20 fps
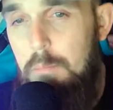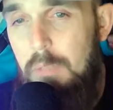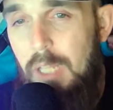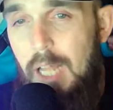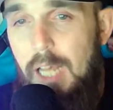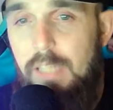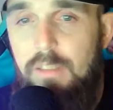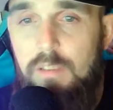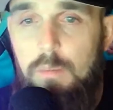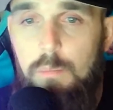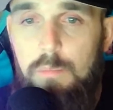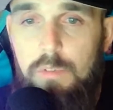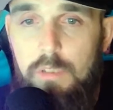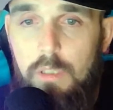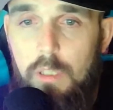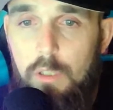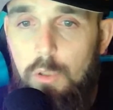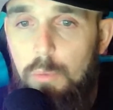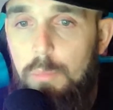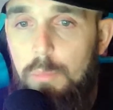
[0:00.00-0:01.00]
blossoms a
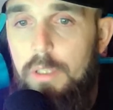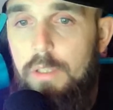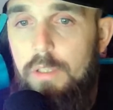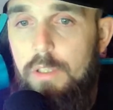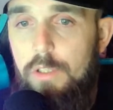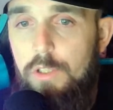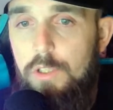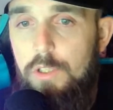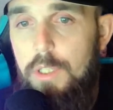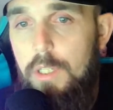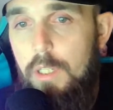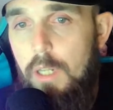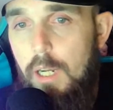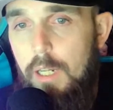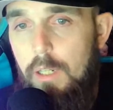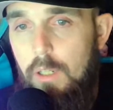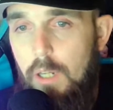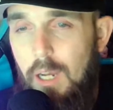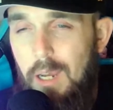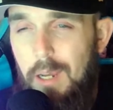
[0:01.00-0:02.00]
little bit this year. I
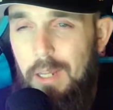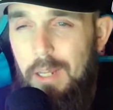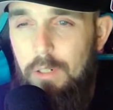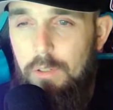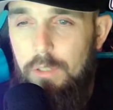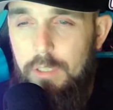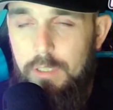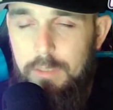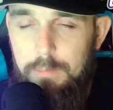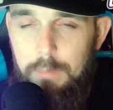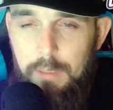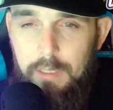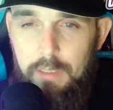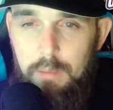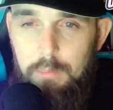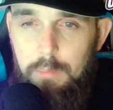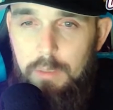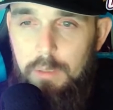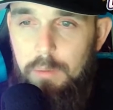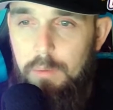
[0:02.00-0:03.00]
don't expect
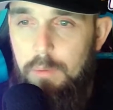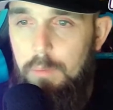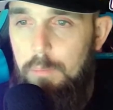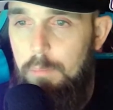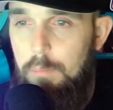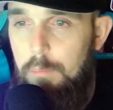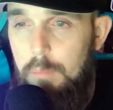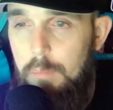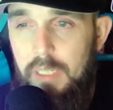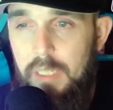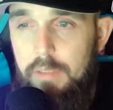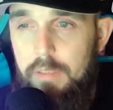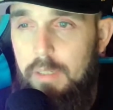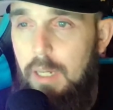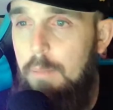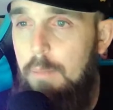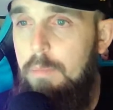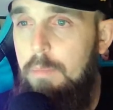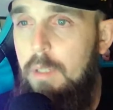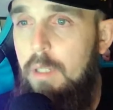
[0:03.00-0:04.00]
him to be a
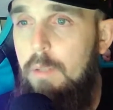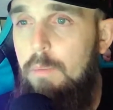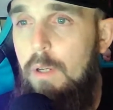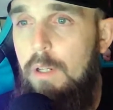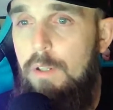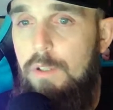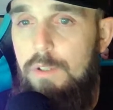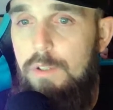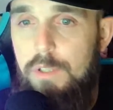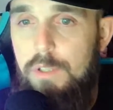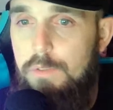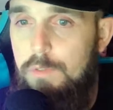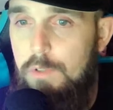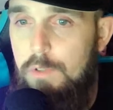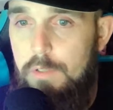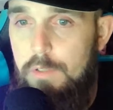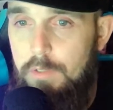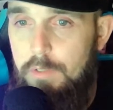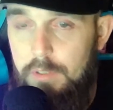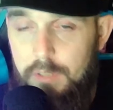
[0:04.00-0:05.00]
top 10 wide receiver,
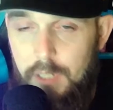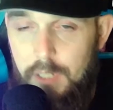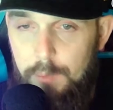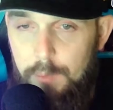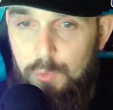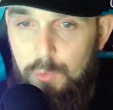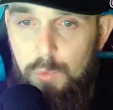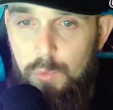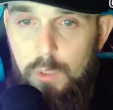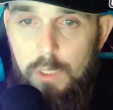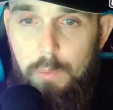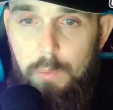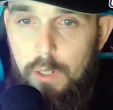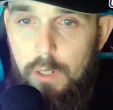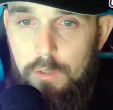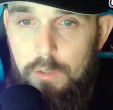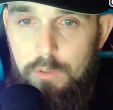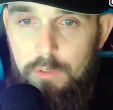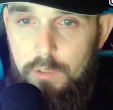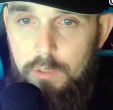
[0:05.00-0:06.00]
even a top 20
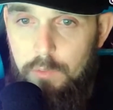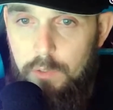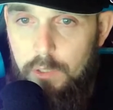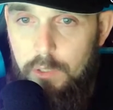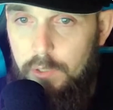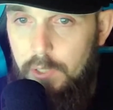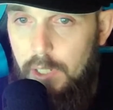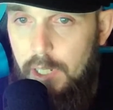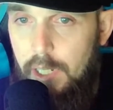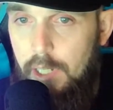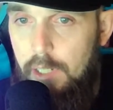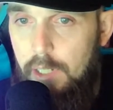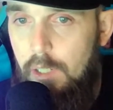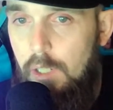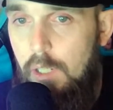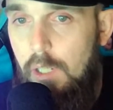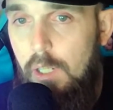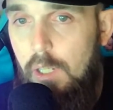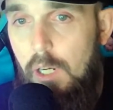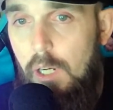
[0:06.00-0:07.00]
wide receiver at that.
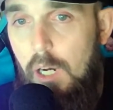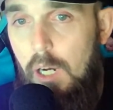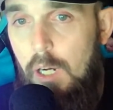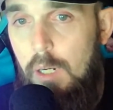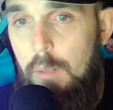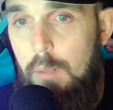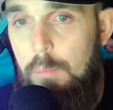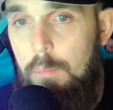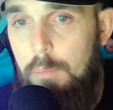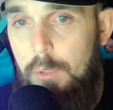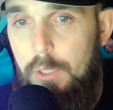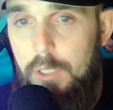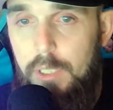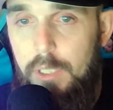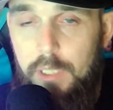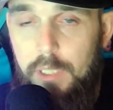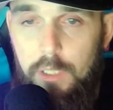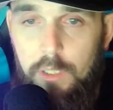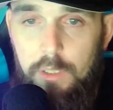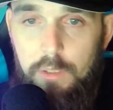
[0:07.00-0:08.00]
But
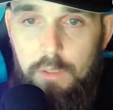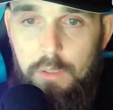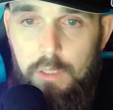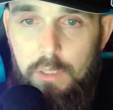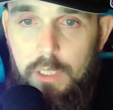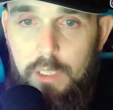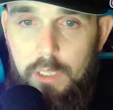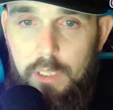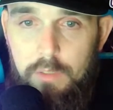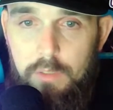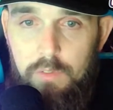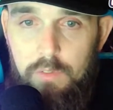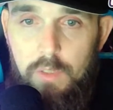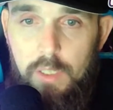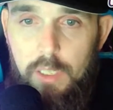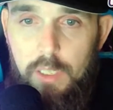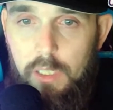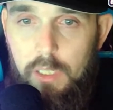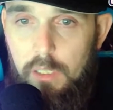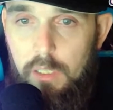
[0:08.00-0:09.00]
he could
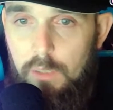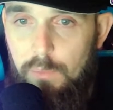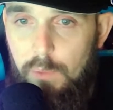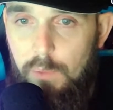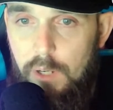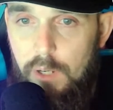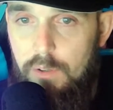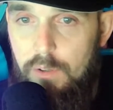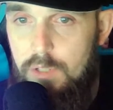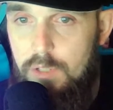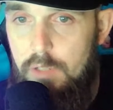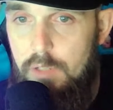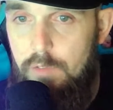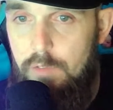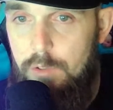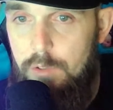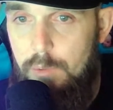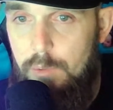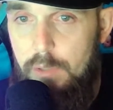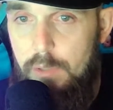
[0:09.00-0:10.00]
sneak into the wide
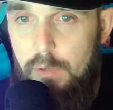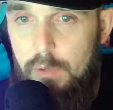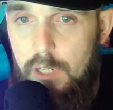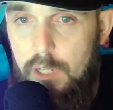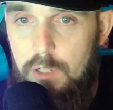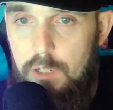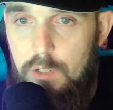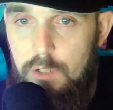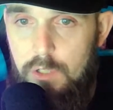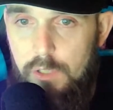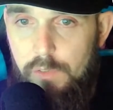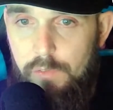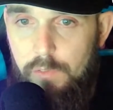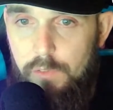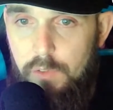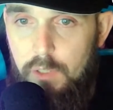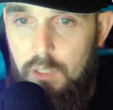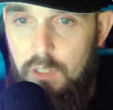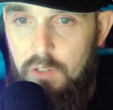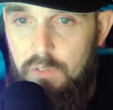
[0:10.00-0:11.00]
receiver 3 range
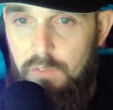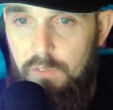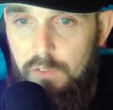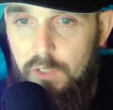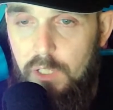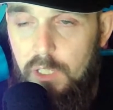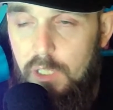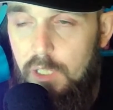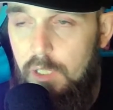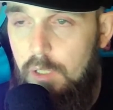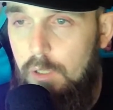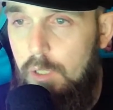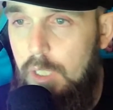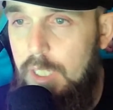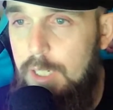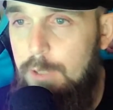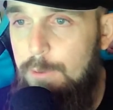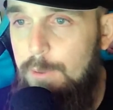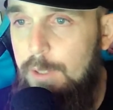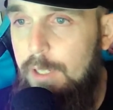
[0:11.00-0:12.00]
if he
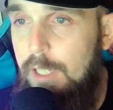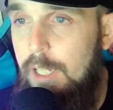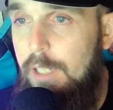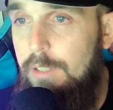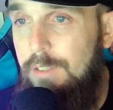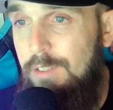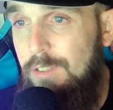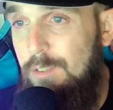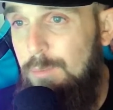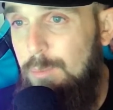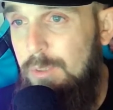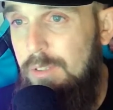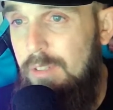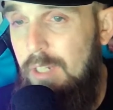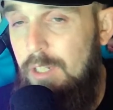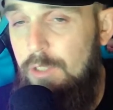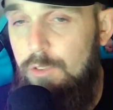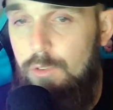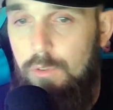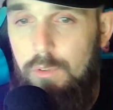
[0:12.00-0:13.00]
realizes
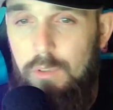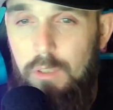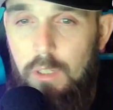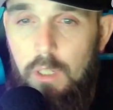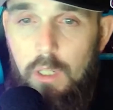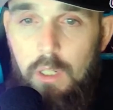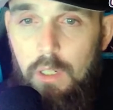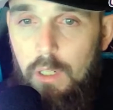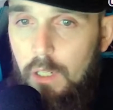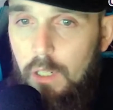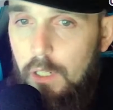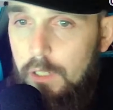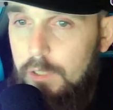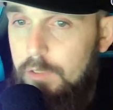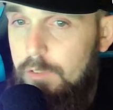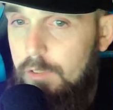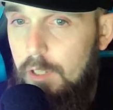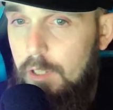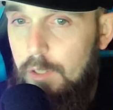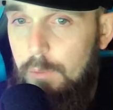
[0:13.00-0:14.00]
potential.
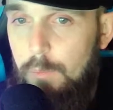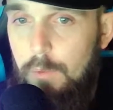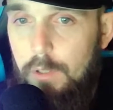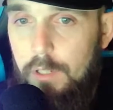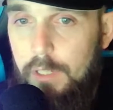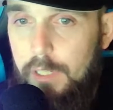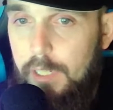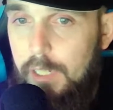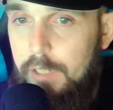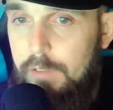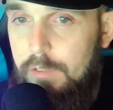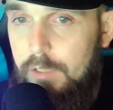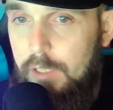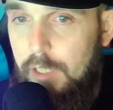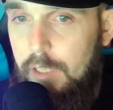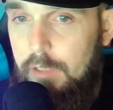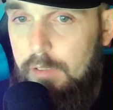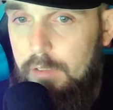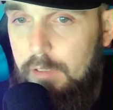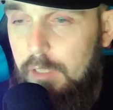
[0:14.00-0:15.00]
He's another one of the guys that got